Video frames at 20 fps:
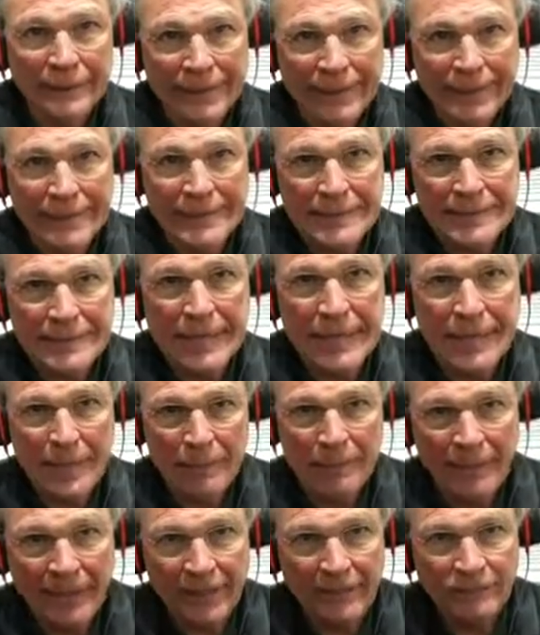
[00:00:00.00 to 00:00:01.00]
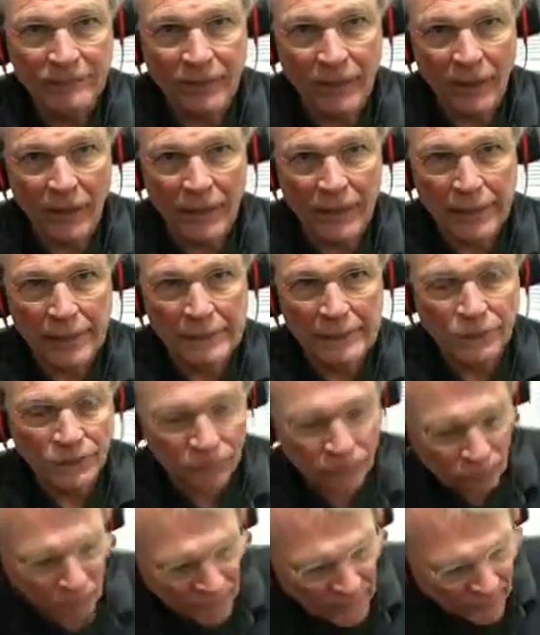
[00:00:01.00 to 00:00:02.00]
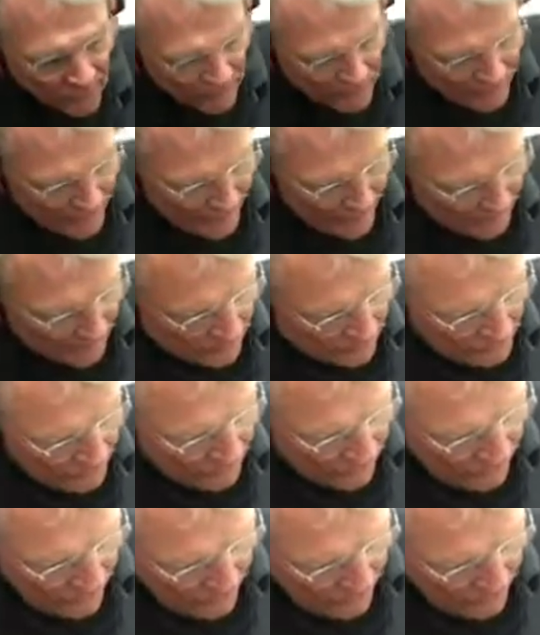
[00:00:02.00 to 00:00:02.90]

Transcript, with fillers: and timing. All right. Now,